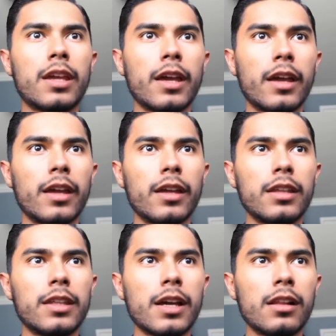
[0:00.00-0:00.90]
Okay,
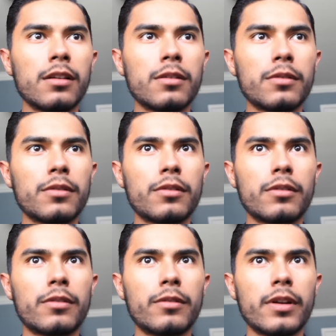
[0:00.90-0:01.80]
yellow
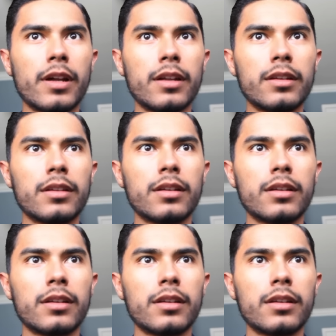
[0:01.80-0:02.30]
or red?